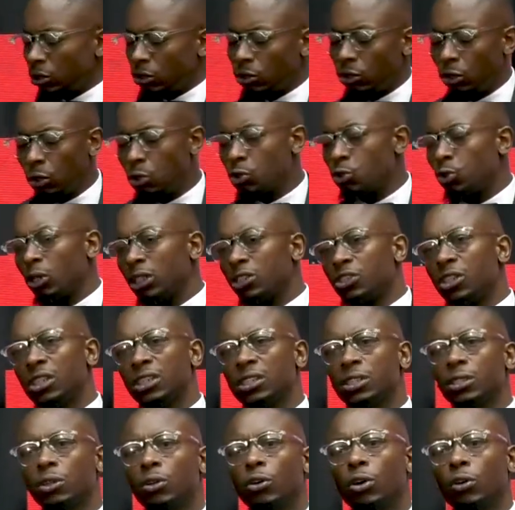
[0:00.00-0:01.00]
Those who are
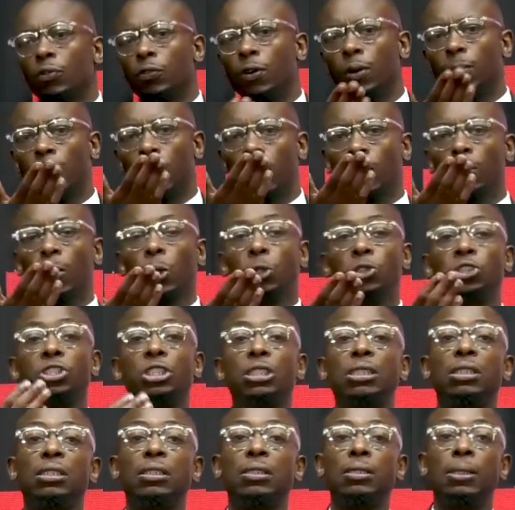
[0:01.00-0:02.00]
trusting God for
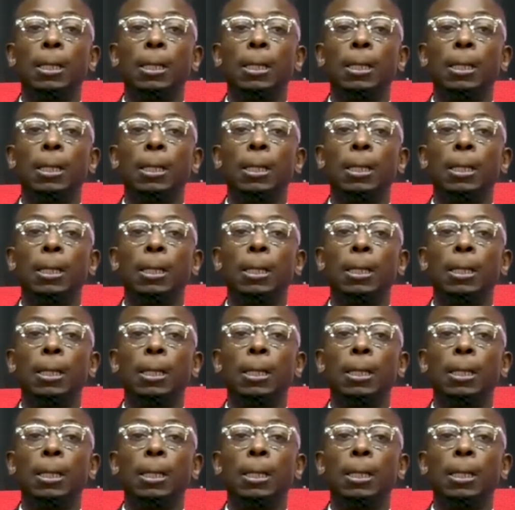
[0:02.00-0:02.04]
promotion,